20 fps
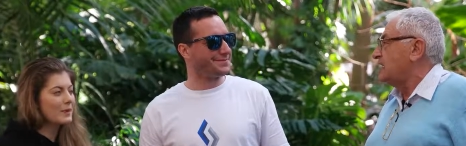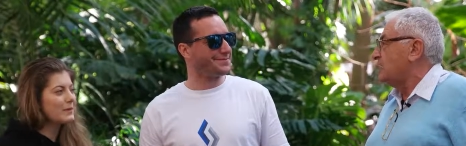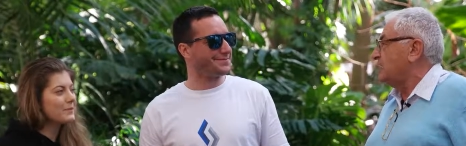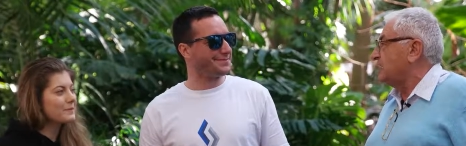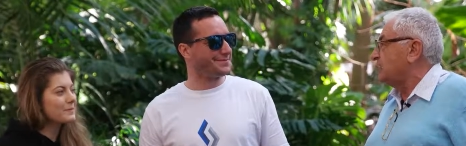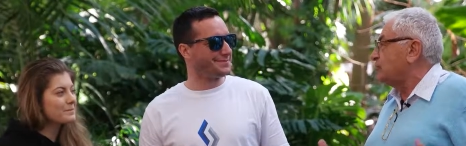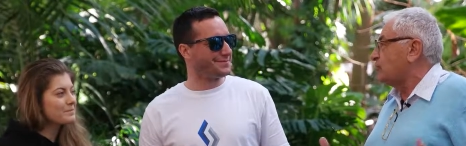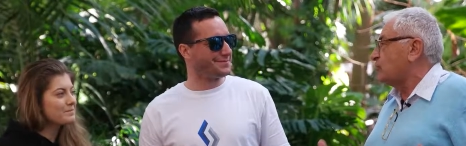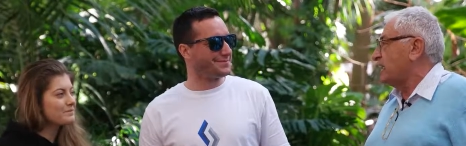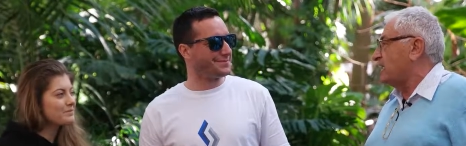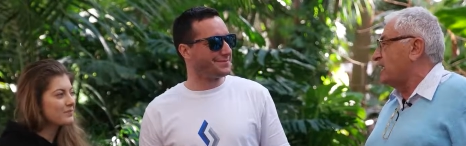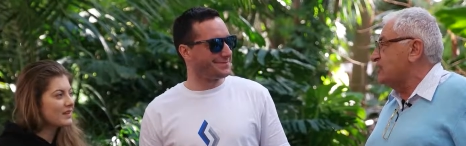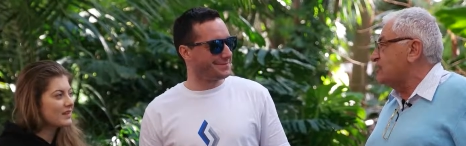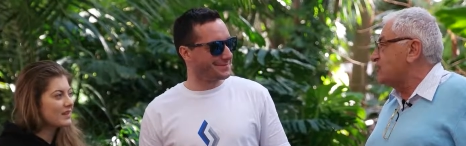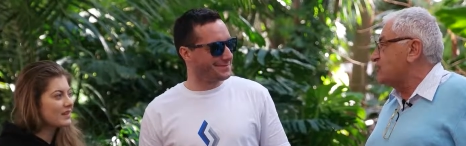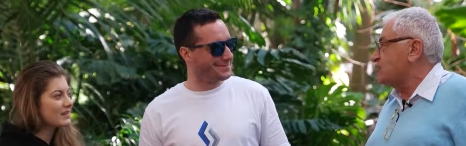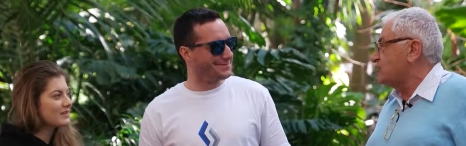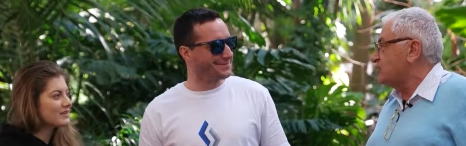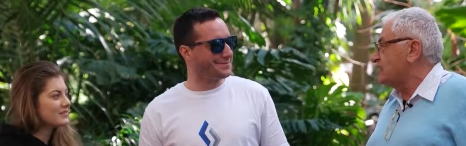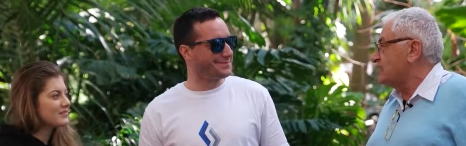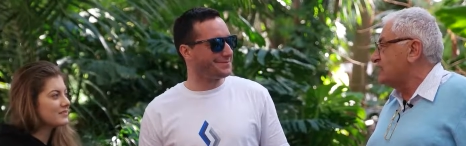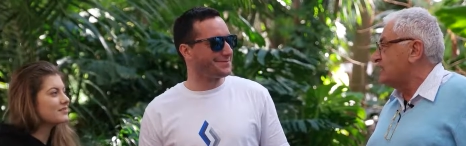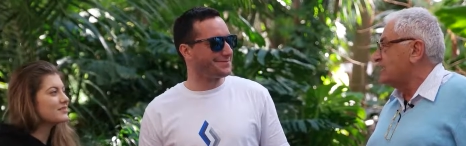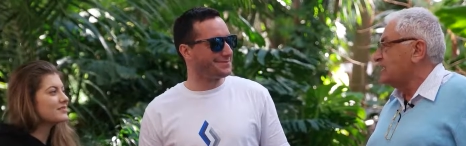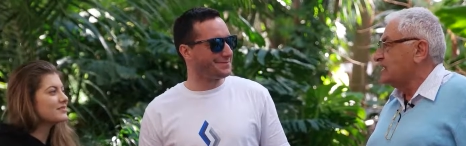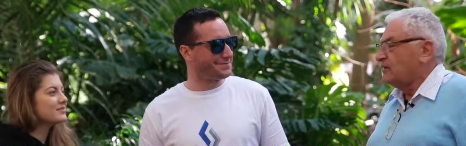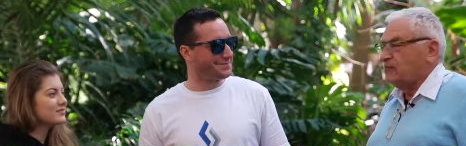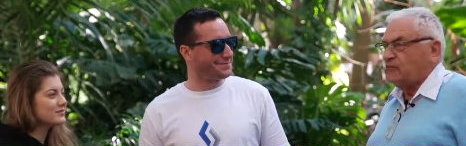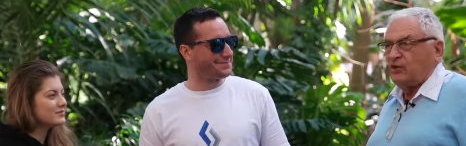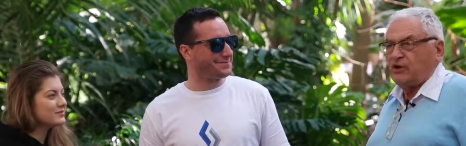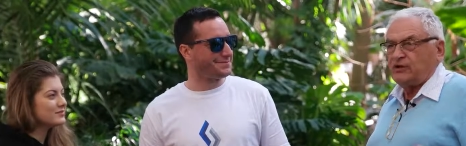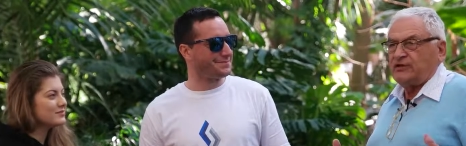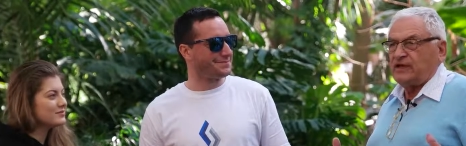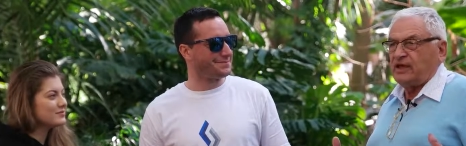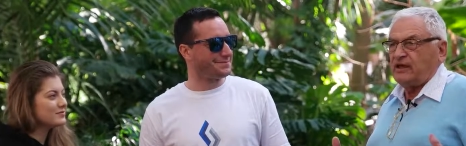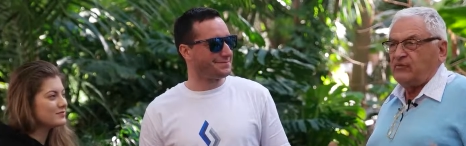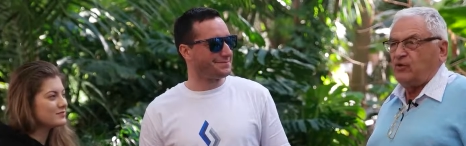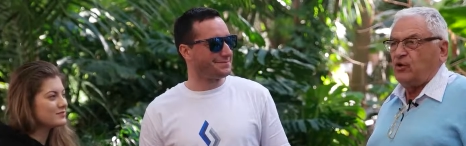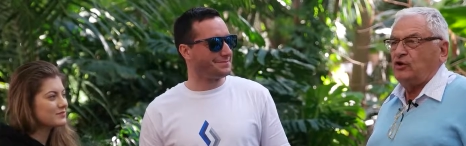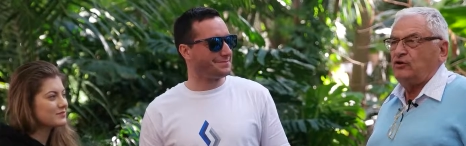Speaker 1: education, what
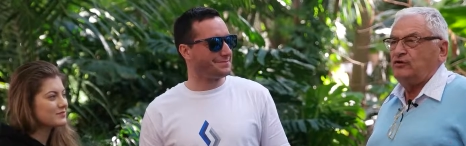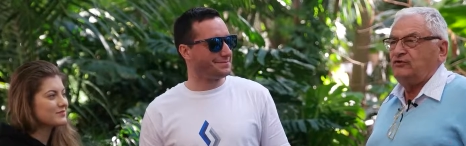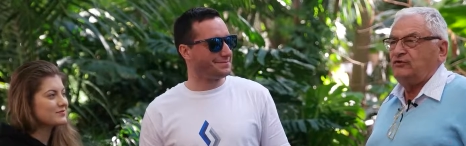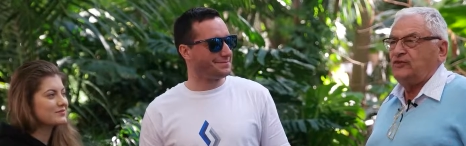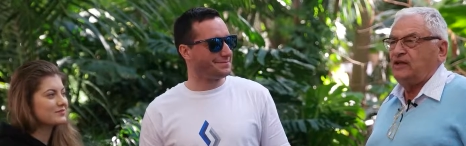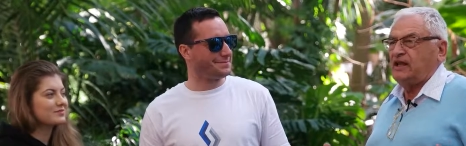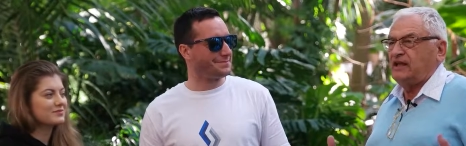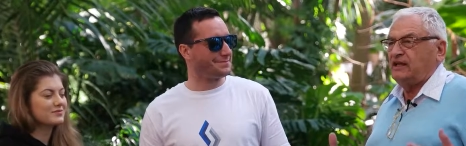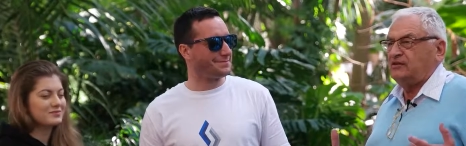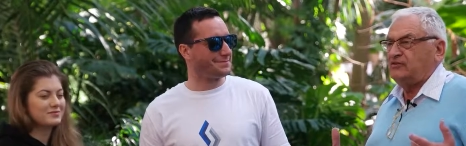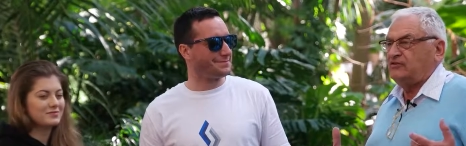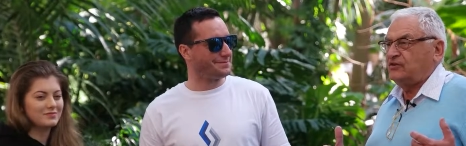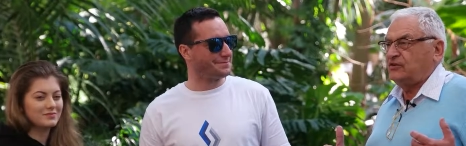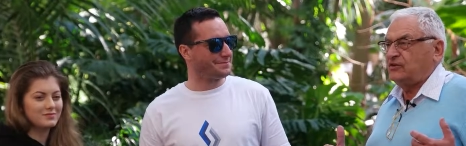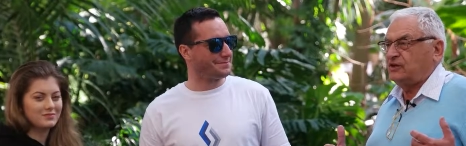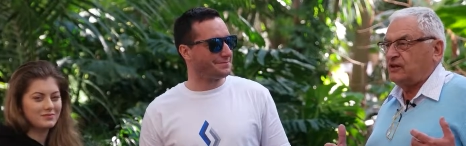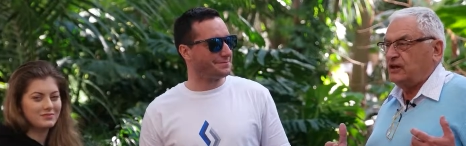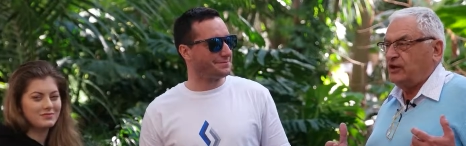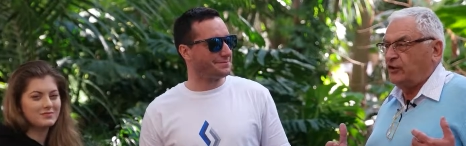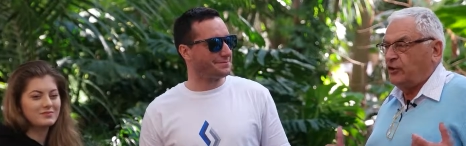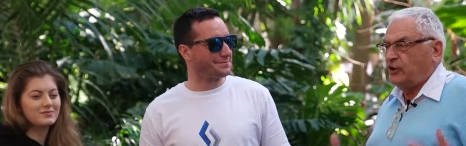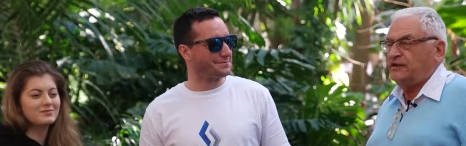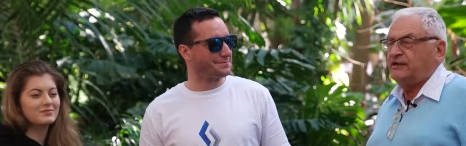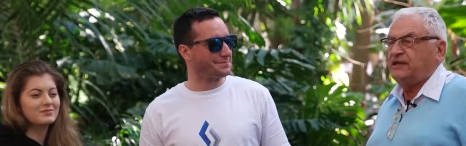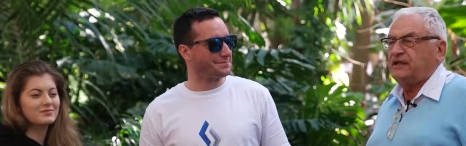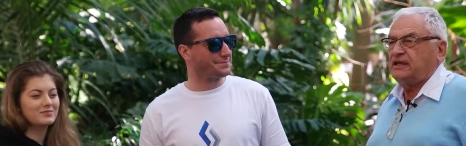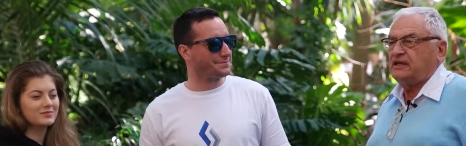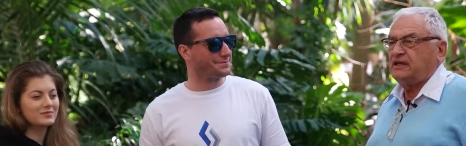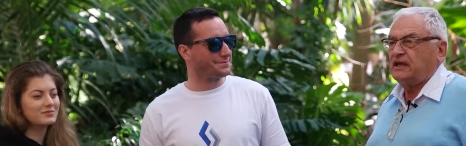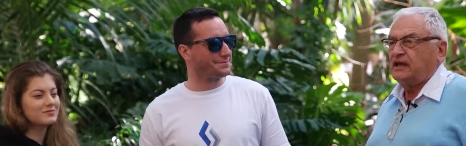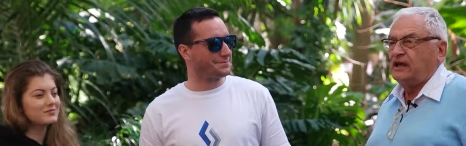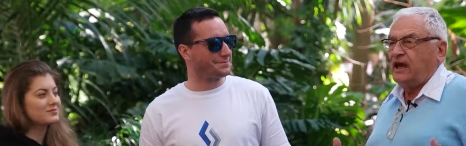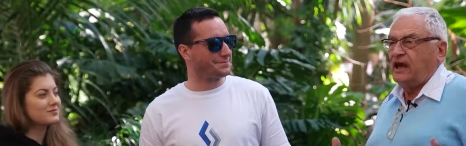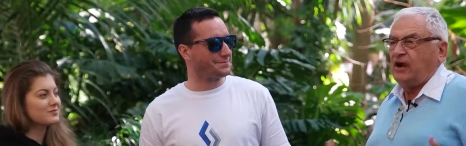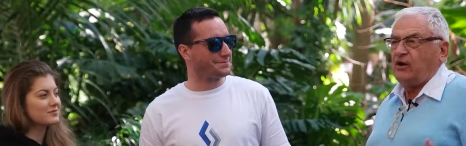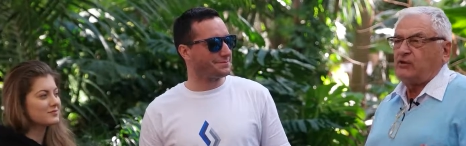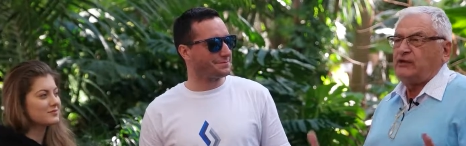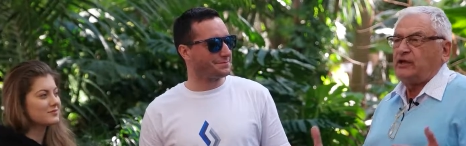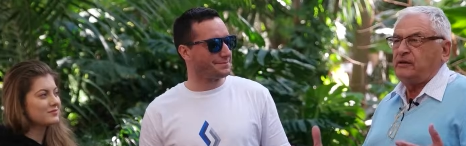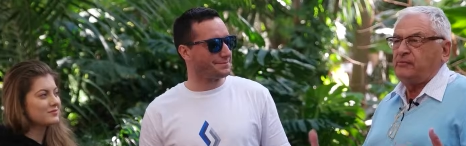they want, and learning
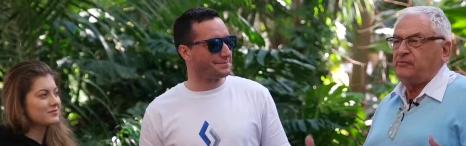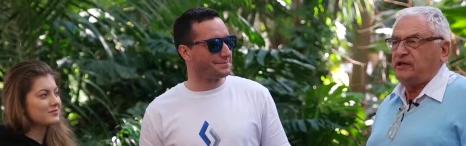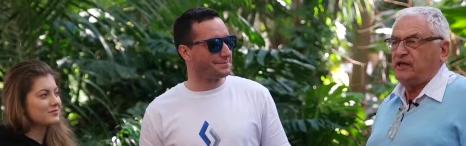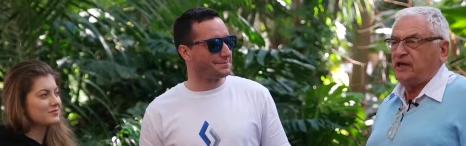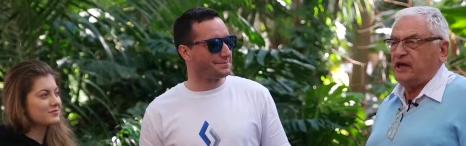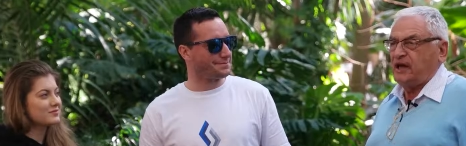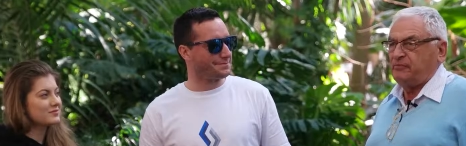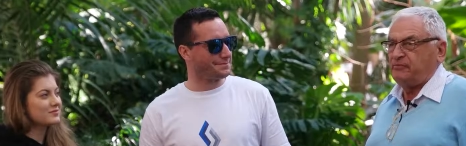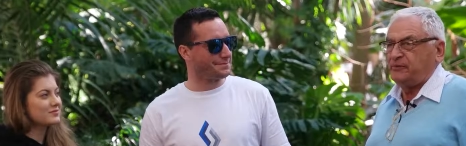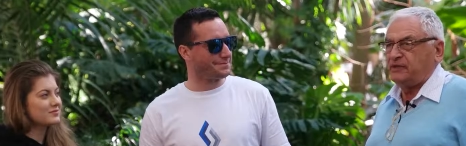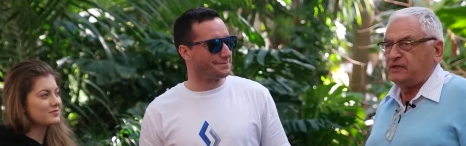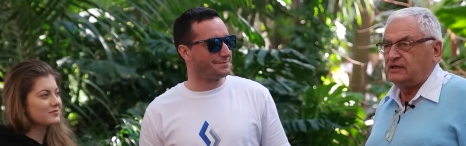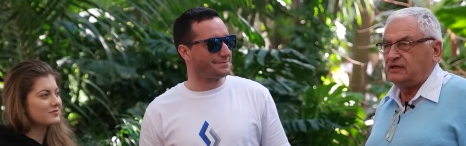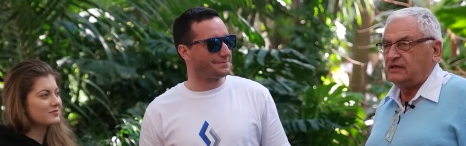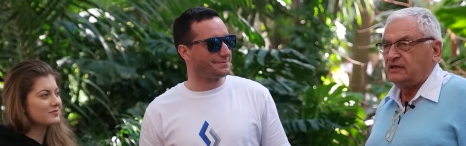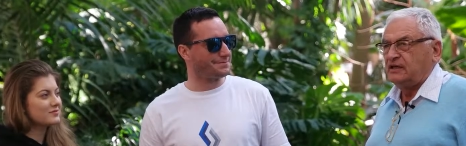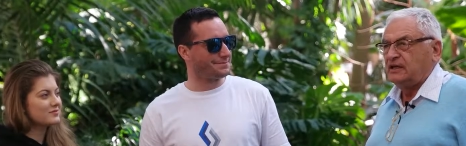how they be happy.